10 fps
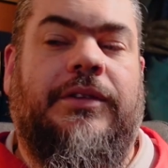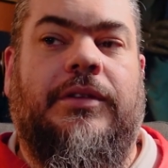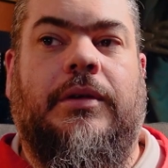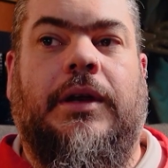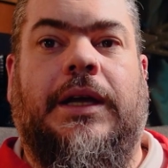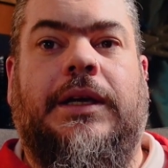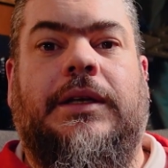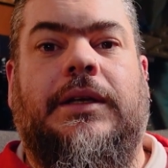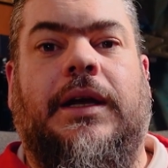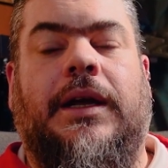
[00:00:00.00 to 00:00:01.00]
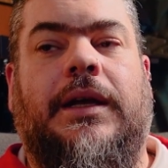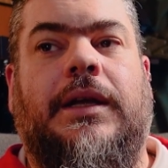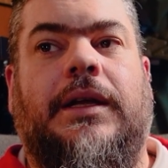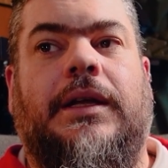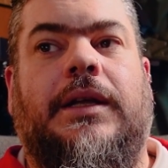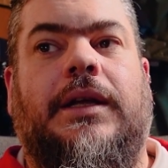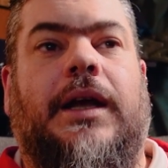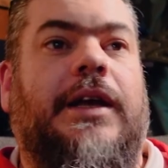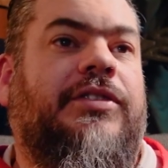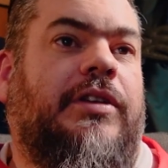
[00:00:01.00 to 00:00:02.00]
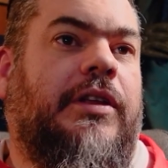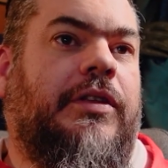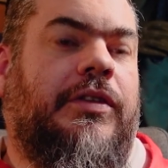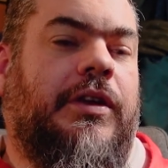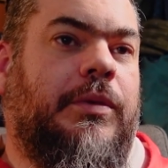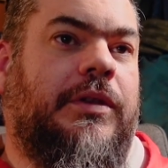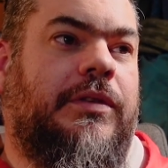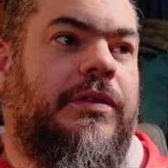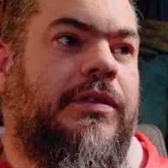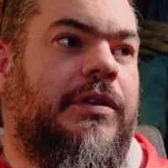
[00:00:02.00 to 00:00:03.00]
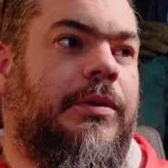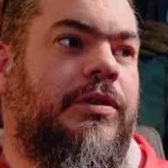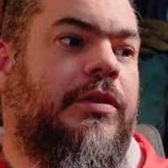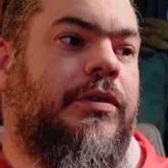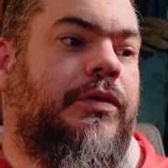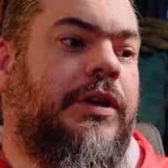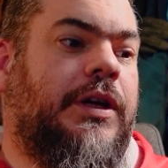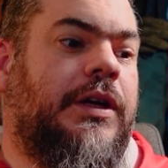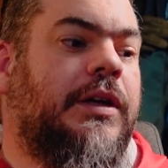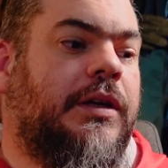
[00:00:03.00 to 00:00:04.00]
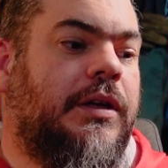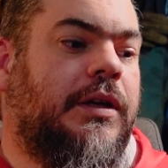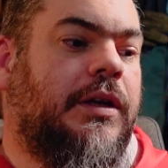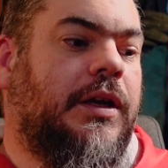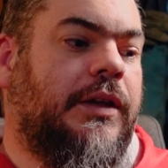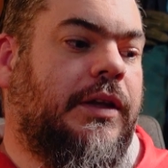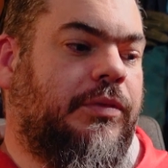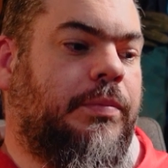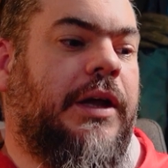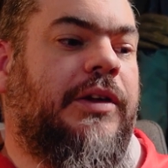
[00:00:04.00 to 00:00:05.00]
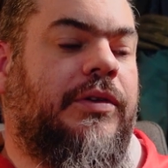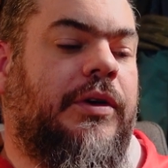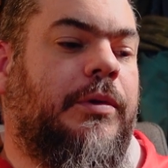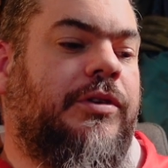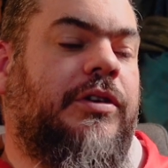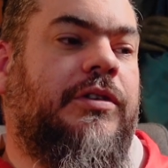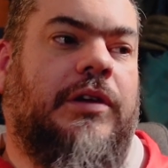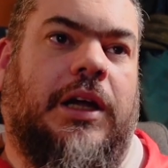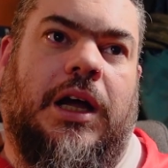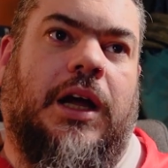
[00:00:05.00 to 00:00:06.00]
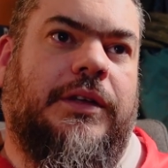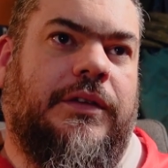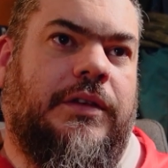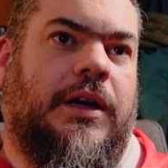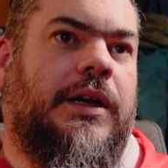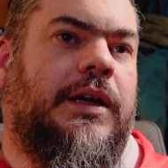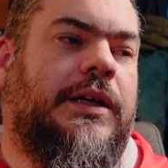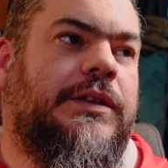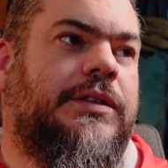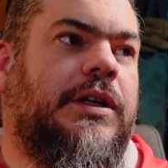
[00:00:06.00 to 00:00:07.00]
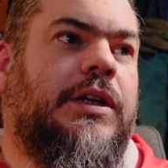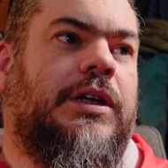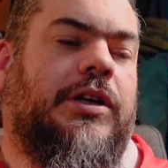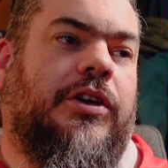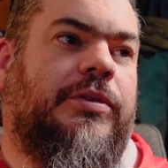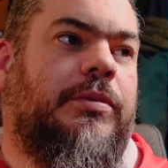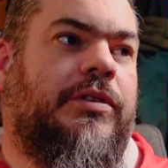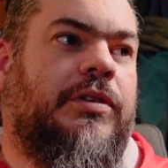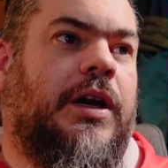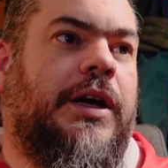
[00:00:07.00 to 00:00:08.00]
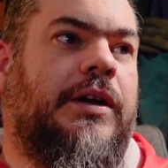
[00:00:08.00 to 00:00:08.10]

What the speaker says: So like, and that's another thing with cinematography, and it just plays very much into like art design and costume design.